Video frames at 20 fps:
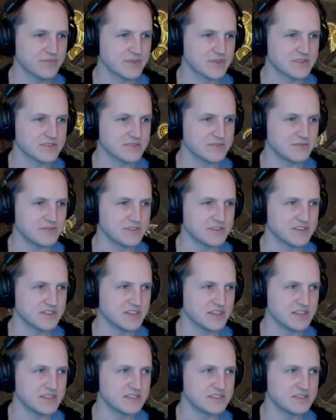It feels like
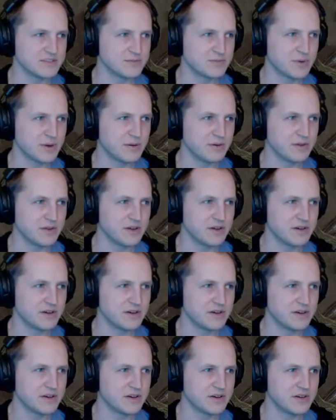this is probably
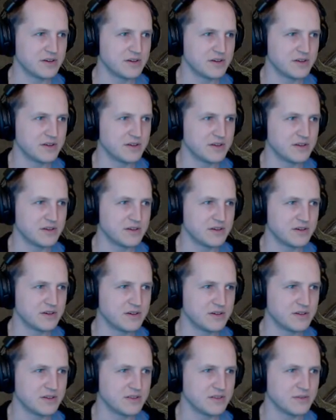
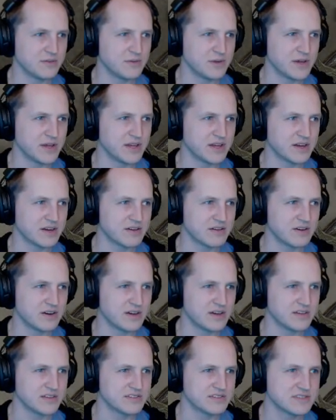all the way
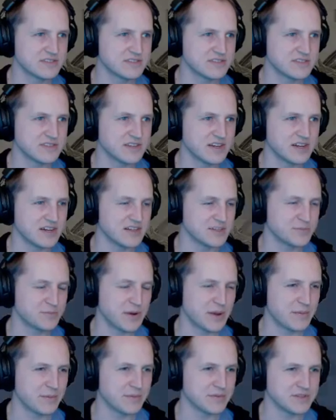across there. It's
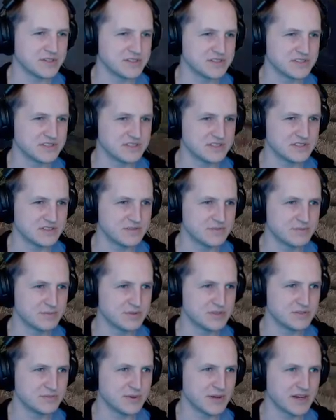probably just a
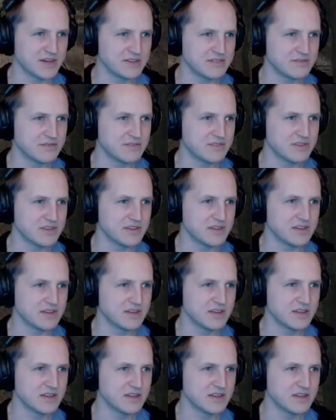perspective thing.